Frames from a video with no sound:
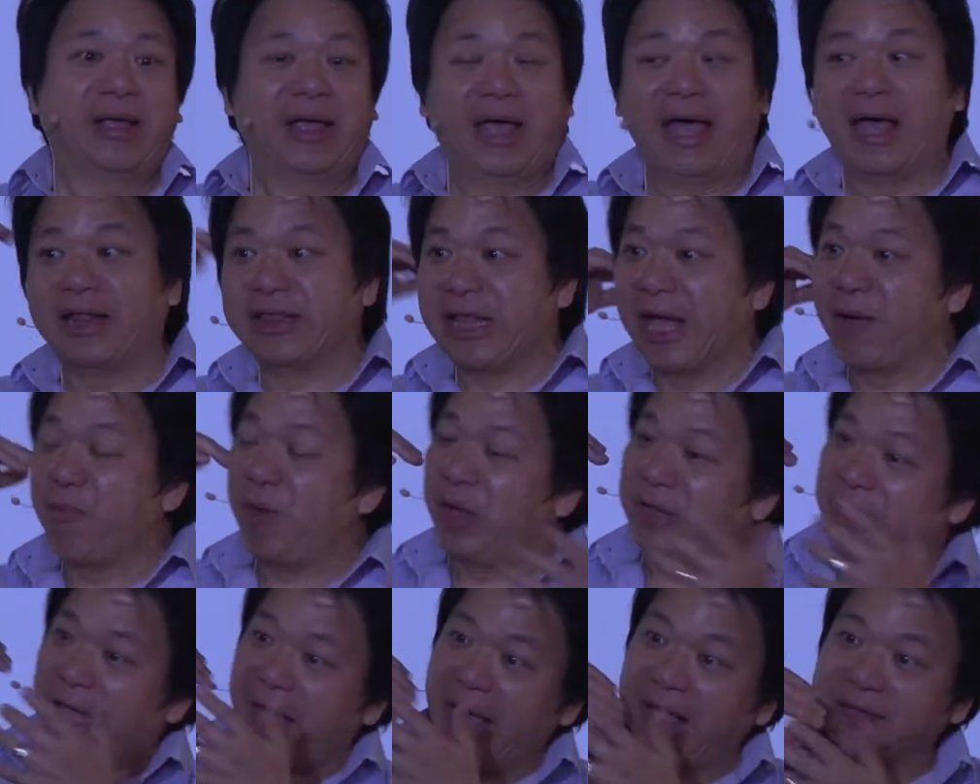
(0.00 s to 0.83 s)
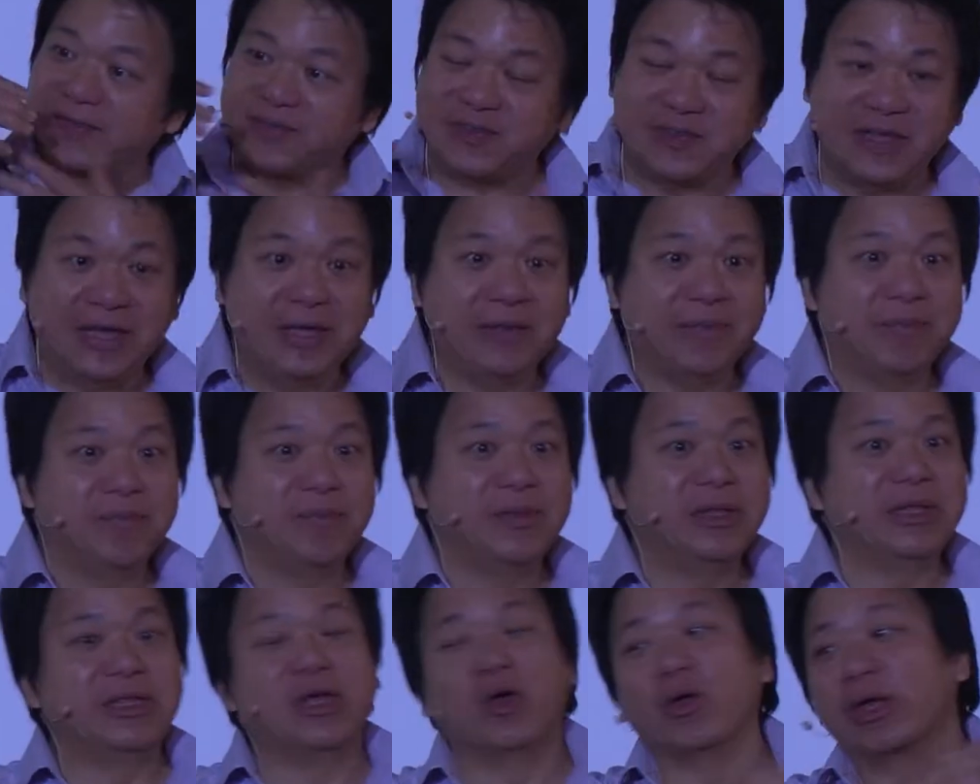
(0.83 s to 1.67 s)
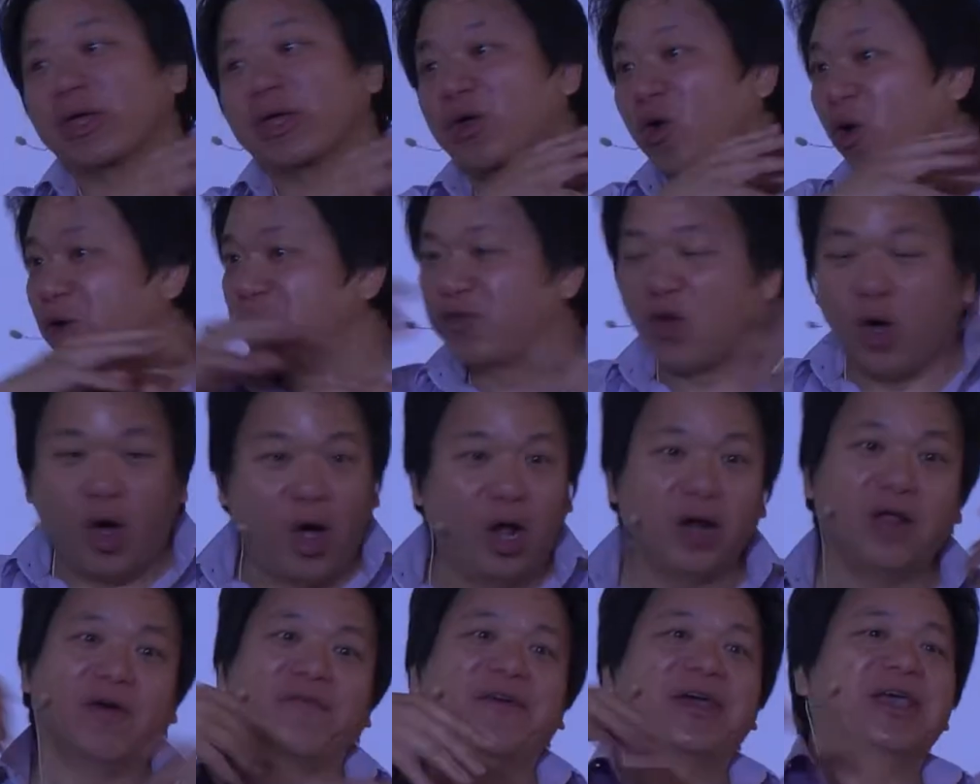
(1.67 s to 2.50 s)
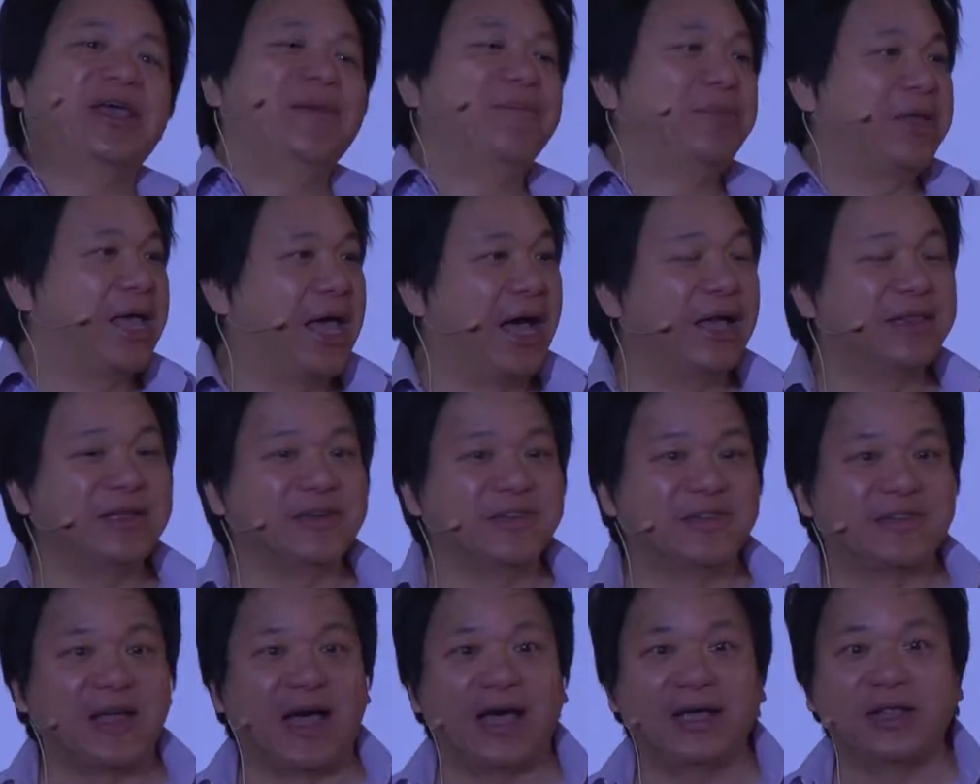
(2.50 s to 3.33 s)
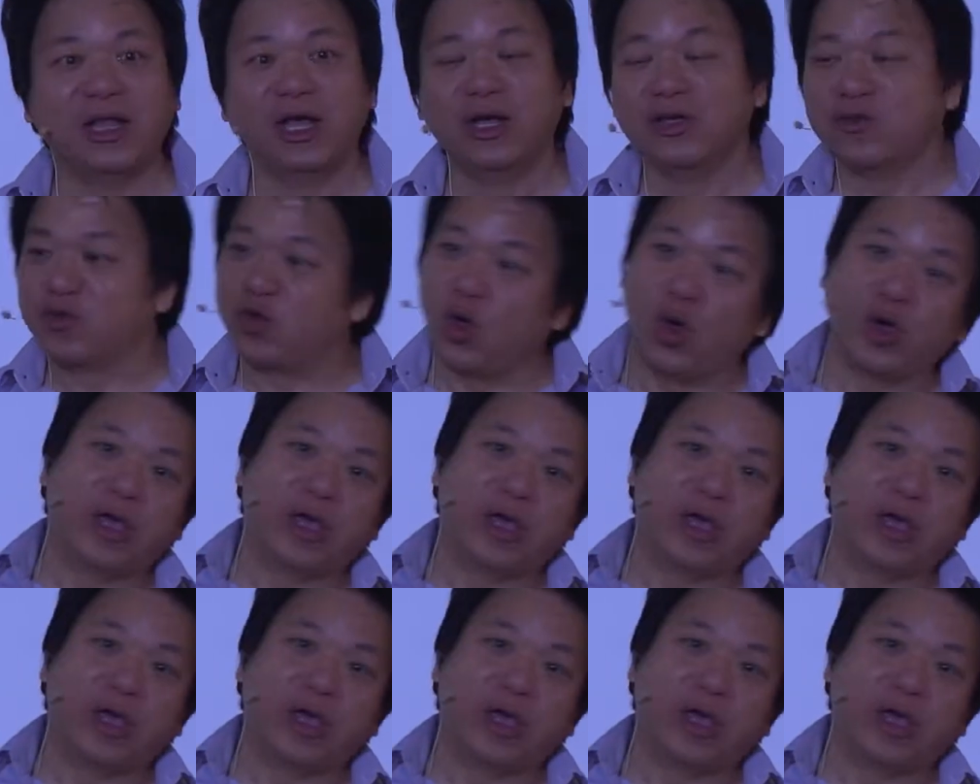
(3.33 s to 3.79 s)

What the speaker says: and then when they exceed, it goes all over him the other side. So